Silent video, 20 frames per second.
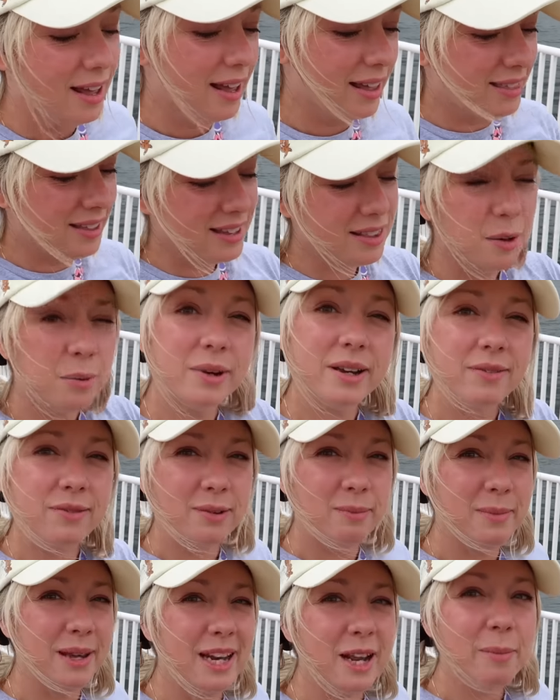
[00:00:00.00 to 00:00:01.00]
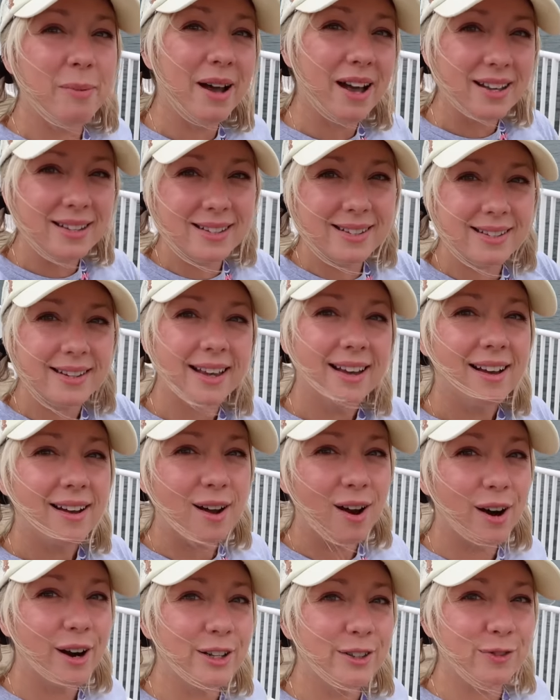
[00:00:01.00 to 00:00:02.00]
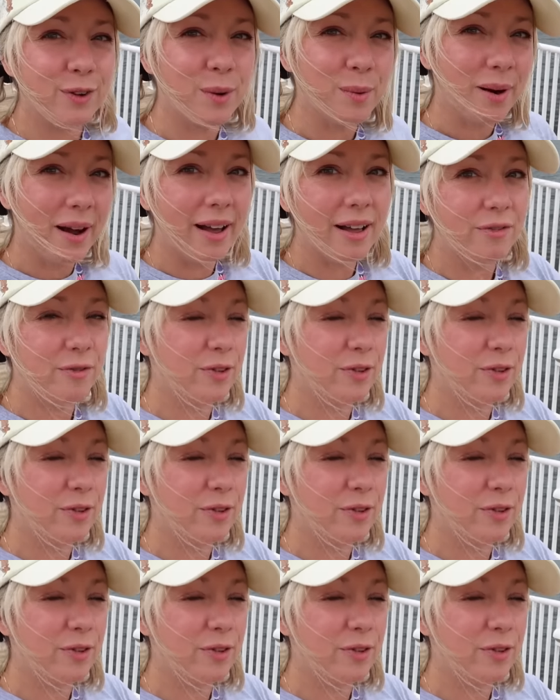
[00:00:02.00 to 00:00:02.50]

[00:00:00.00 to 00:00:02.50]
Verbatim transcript: I think there were even minibus cards for a while.